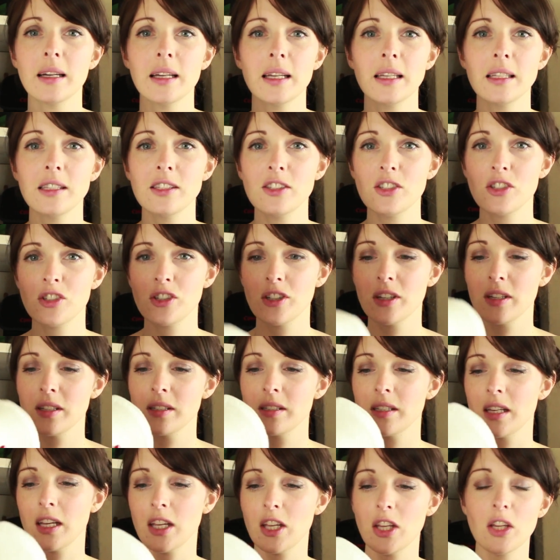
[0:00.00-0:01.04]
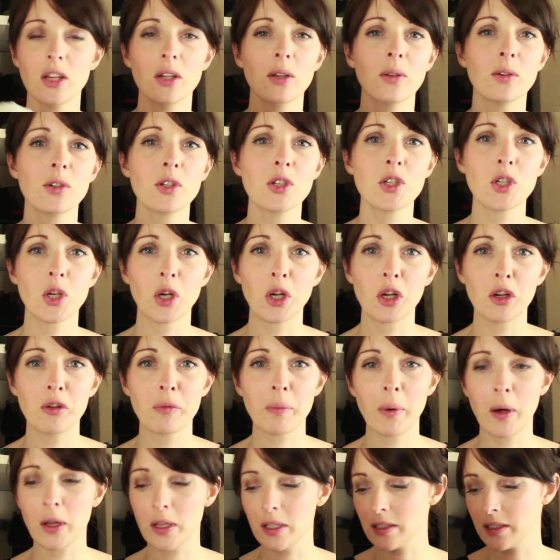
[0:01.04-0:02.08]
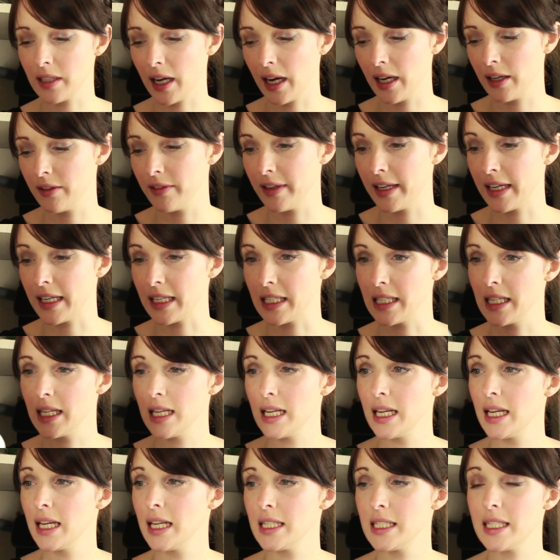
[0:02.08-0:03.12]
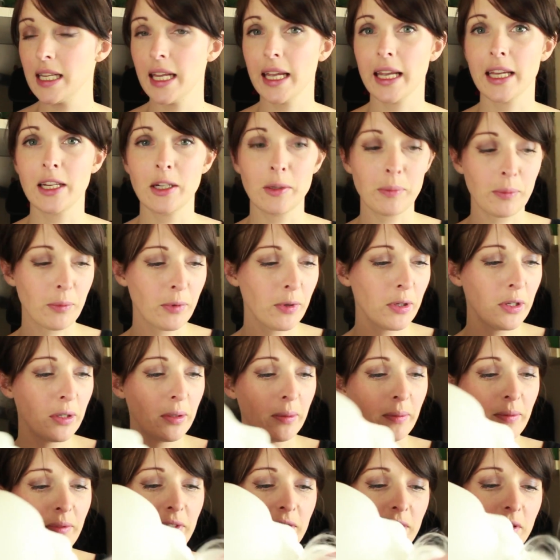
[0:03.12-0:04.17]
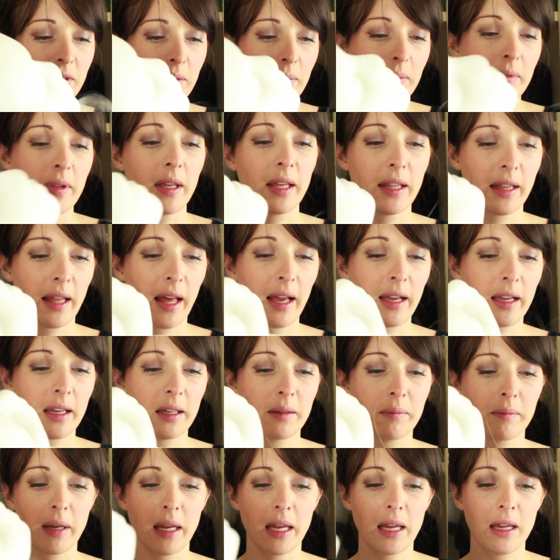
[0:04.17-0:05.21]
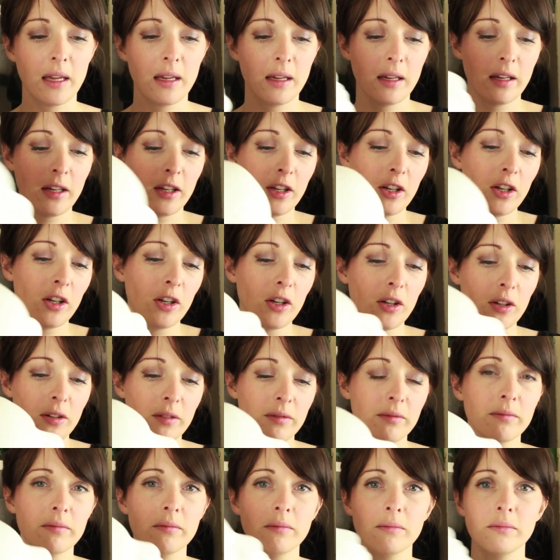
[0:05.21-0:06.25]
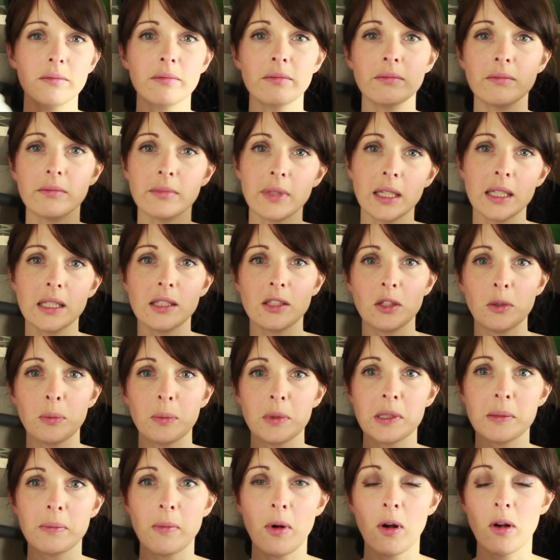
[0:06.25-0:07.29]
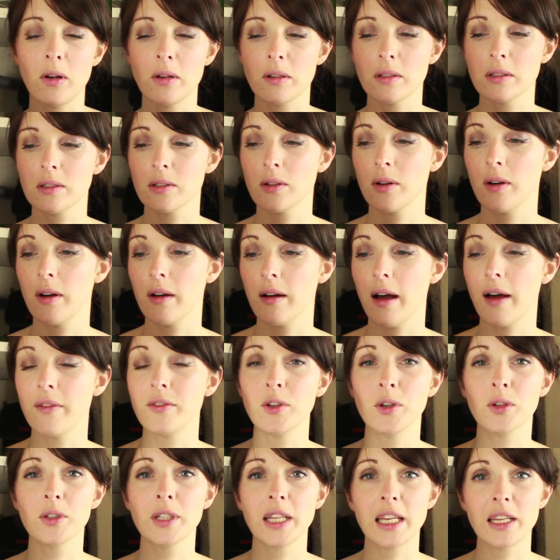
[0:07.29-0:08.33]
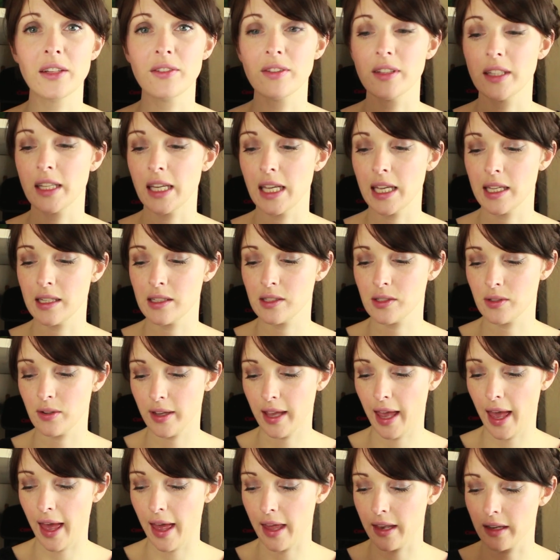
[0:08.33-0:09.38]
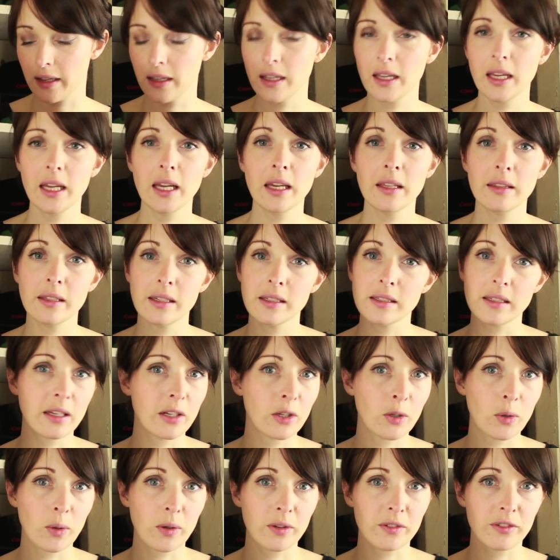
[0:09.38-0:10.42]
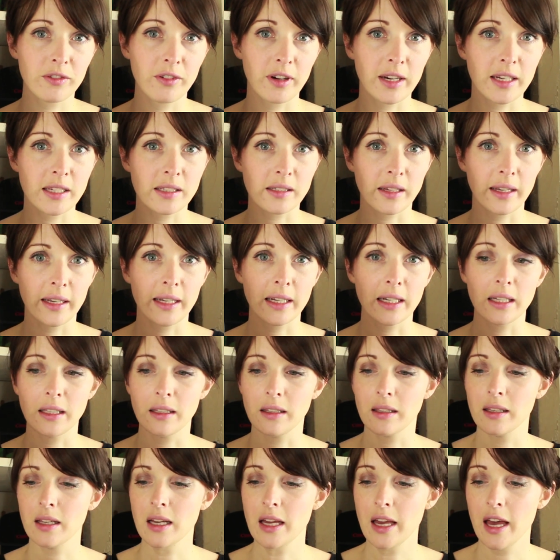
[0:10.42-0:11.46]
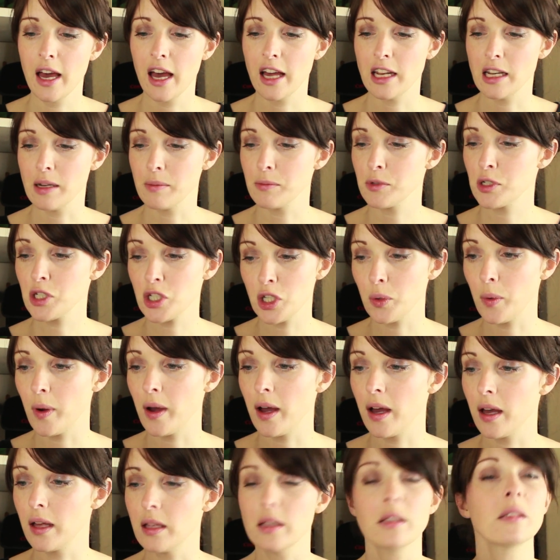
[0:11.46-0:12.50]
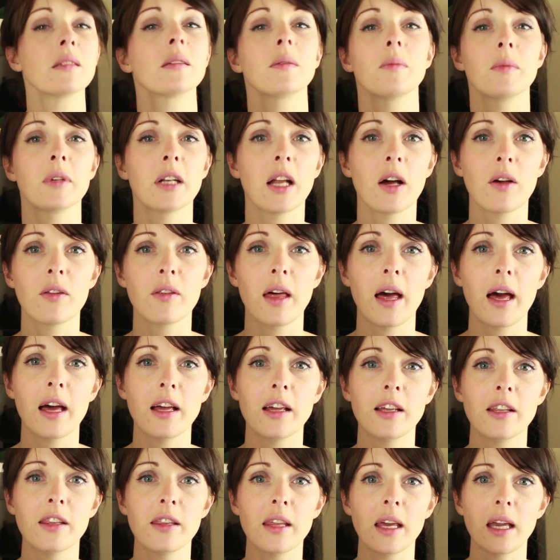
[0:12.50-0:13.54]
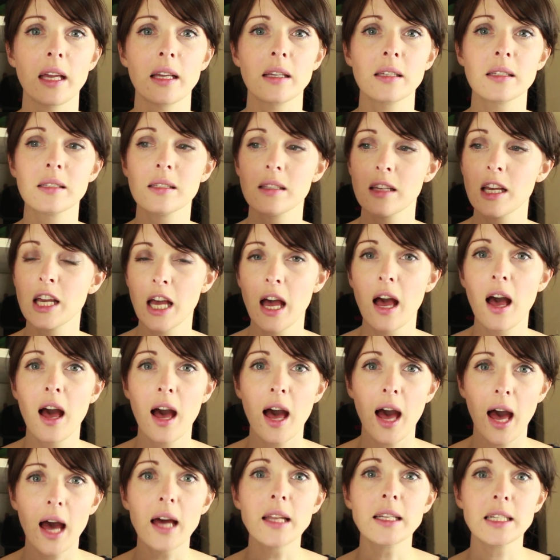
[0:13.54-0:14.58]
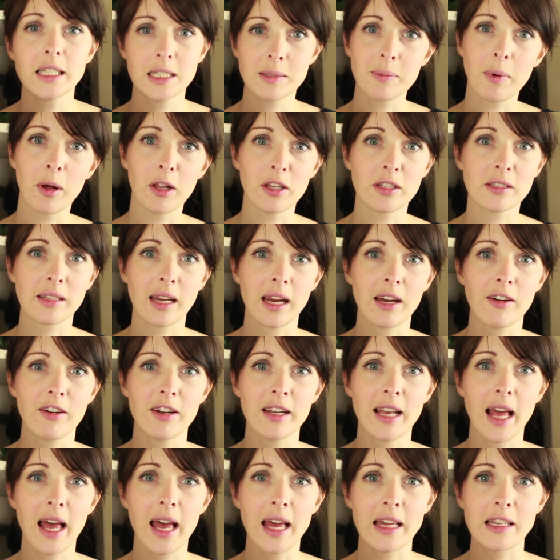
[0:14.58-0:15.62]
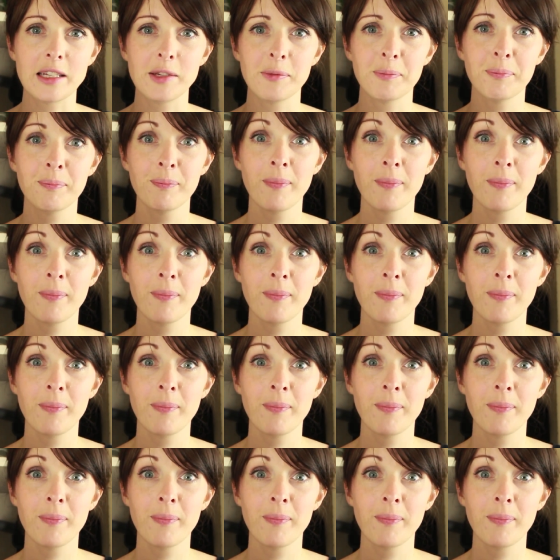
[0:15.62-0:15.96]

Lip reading: it's just a huge chunk of polystyrene taking up room for something that can be made super small. So I've no need for these. So again, these are going to go on free cycle, and I'm sure someone out there thinks I need a polystyrene head.